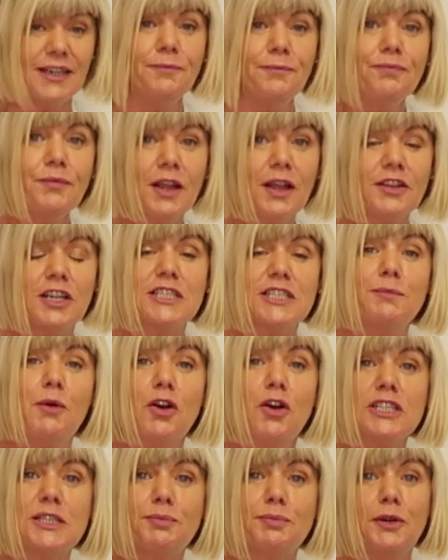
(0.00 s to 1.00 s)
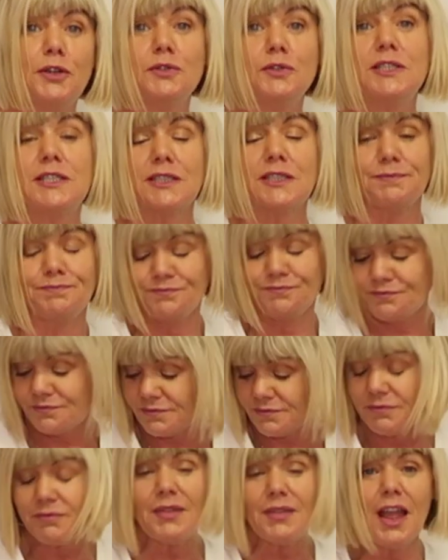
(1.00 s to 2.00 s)
you, there's more spruce
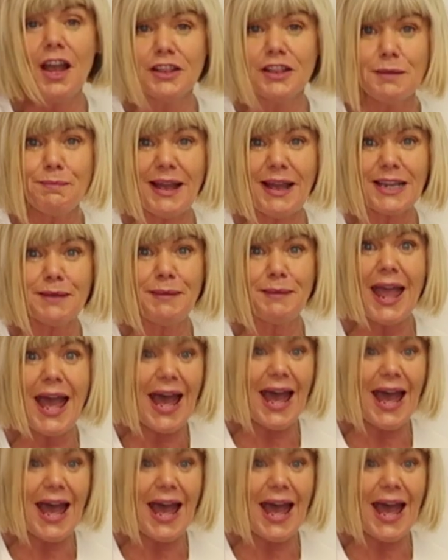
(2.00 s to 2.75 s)
on the back of my